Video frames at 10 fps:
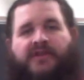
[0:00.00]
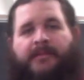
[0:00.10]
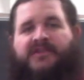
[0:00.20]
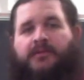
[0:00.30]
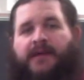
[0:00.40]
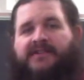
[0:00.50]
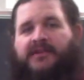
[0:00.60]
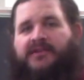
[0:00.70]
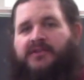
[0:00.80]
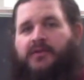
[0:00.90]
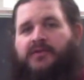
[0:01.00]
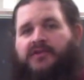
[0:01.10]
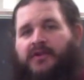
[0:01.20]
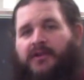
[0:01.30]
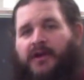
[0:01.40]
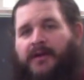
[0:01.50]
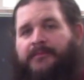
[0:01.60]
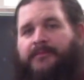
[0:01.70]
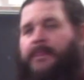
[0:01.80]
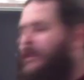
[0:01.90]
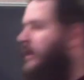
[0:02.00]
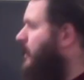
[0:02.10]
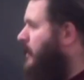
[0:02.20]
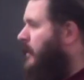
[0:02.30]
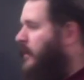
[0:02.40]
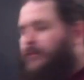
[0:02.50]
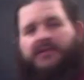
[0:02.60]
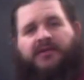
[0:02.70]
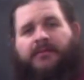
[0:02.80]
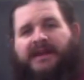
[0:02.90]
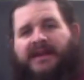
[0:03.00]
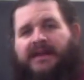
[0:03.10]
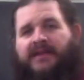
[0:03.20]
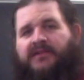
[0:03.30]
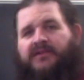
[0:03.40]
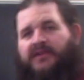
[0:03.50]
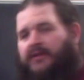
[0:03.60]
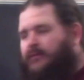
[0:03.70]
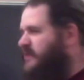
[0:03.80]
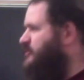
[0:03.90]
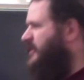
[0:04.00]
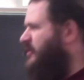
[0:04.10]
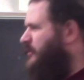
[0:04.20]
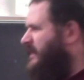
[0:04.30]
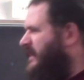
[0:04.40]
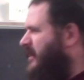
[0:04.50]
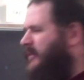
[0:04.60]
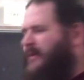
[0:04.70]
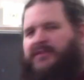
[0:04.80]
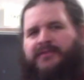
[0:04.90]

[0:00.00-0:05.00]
opposite directions, Newton's third law. But there are many cases in which we don't really care about the